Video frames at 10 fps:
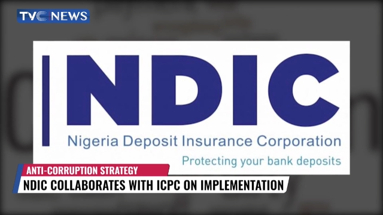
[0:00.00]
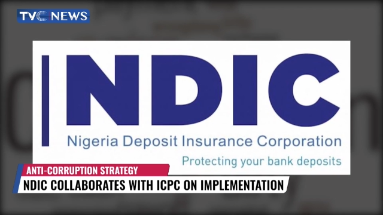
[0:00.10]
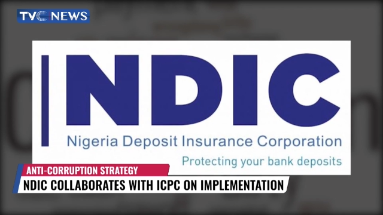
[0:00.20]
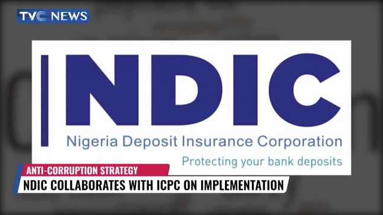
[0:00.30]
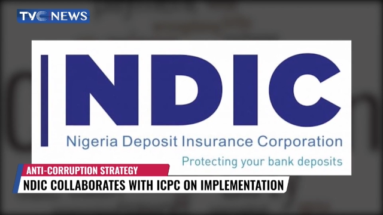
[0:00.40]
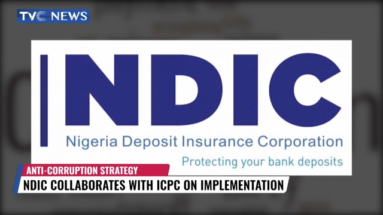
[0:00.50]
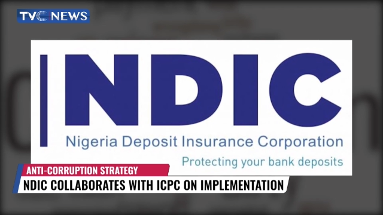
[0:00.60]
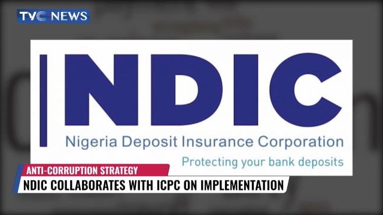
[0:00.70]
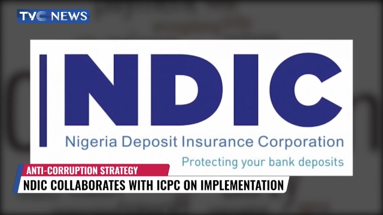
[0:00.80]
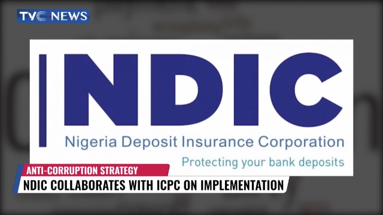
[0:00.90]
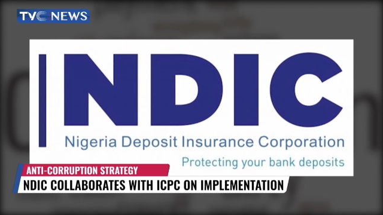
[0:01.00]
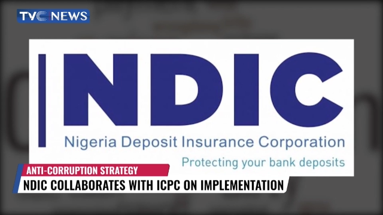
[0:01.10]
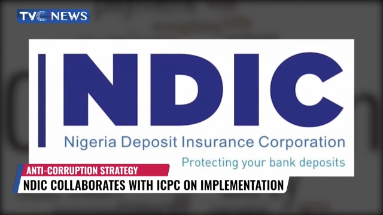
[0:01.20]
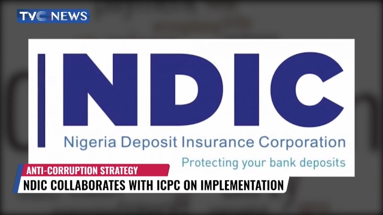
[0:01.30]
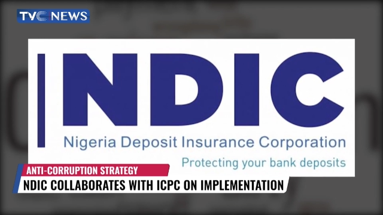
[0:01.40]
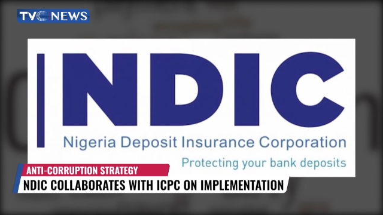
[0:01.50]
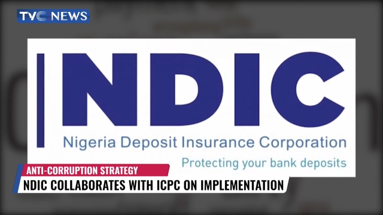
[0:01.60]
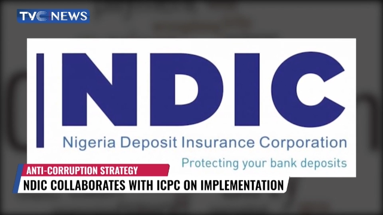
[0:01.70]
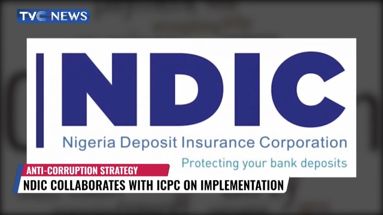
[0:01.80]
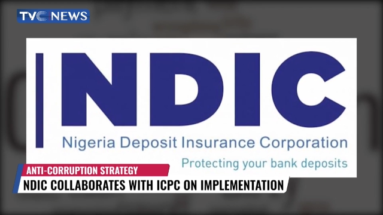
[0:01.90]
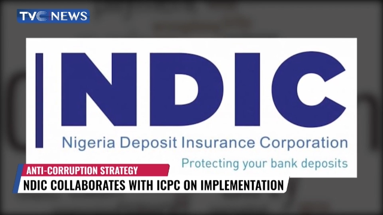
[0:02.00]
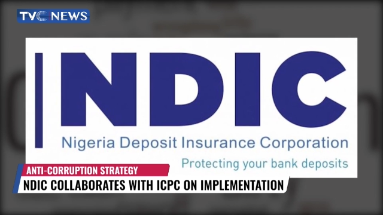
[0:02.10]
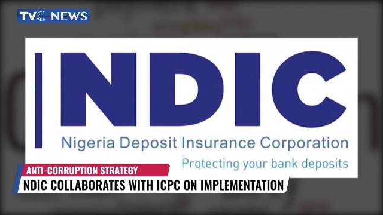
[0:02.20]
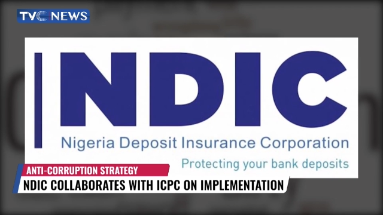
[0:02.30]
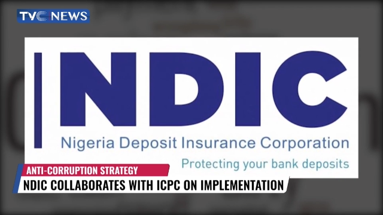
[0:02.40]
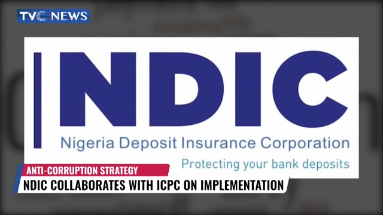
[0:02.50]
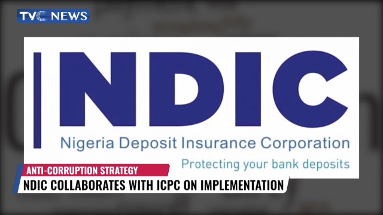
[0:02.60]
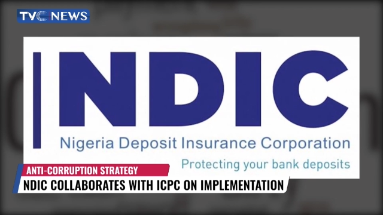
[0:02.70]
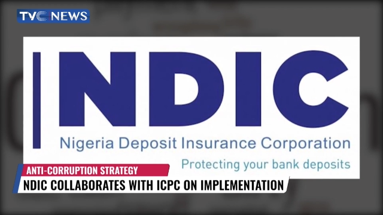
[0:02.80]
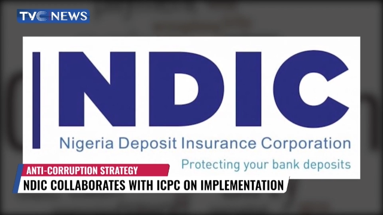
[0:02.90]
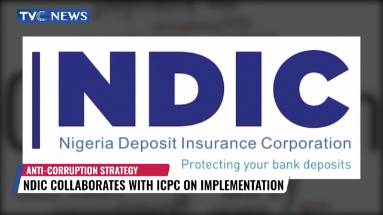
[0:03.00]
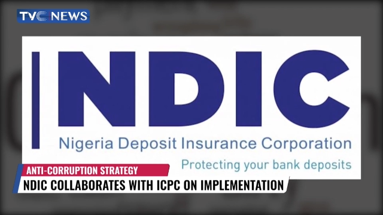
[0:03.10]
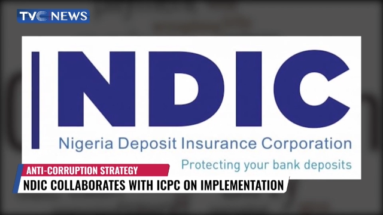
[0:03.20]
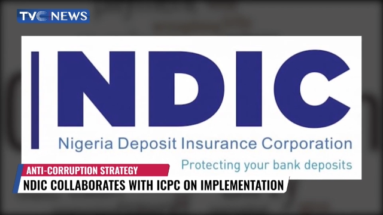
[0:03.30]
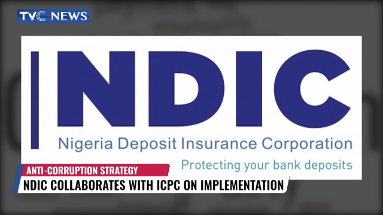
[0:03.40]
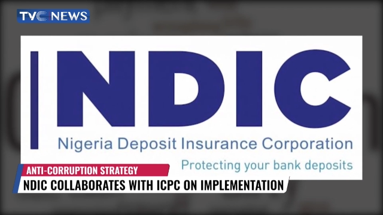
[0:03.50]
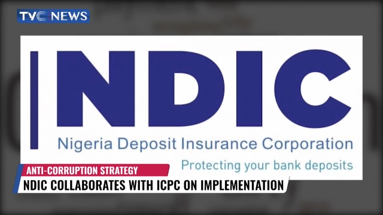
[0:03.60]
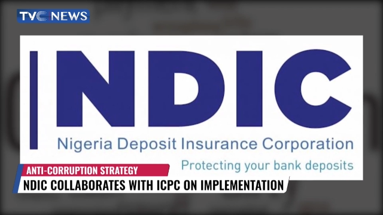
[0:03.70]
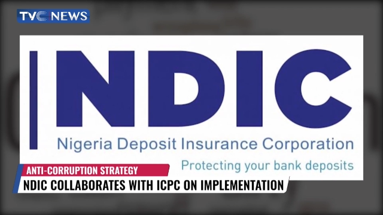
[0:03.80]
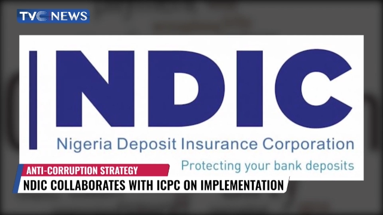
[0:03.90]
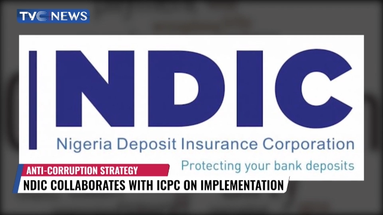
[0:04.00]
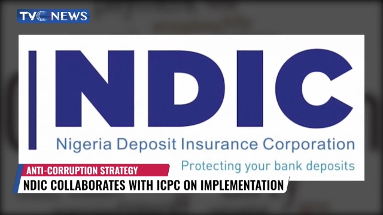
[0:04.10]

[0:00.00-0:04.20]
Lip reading: Nobody's mouth can be seen.